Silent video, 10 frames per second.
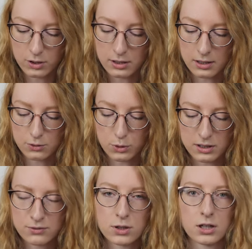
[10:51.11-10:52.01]
Uh,
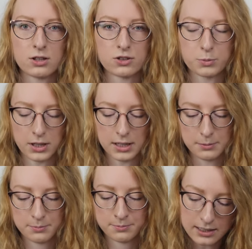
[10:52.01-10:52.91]
twenty-four dollars per
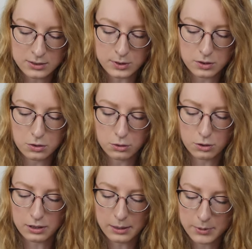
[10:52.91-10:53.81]
item. Next was
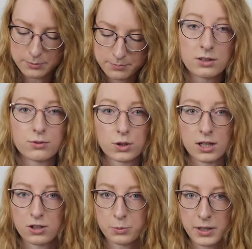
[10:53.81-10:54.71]
Lululemon, twenty-four
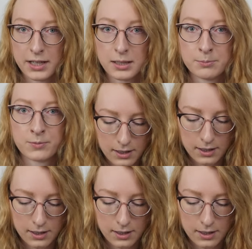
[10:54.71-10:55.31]
dollars per item.